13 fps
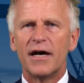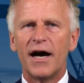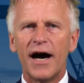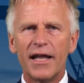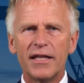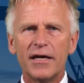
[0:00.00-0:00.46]

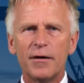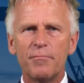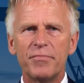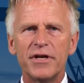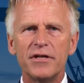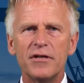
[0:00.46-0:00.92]

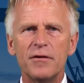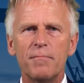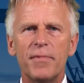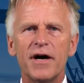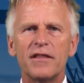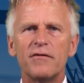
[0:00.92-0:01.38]
underpinned
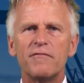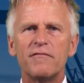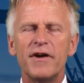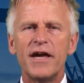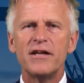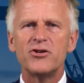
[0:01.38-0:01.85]
by the
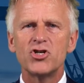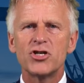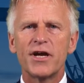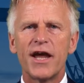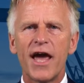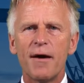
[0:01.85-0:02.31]
wage
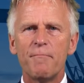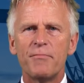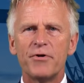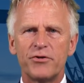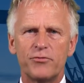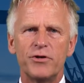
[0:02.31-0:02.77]
gap
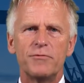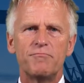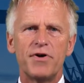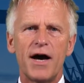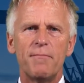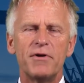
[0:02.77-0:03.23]
between
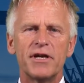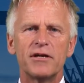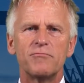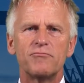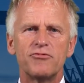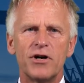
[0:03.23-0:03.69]
public
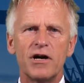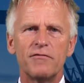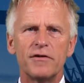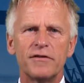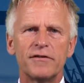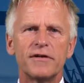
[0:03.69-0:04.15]
and
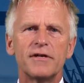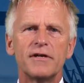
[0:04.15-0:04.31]
private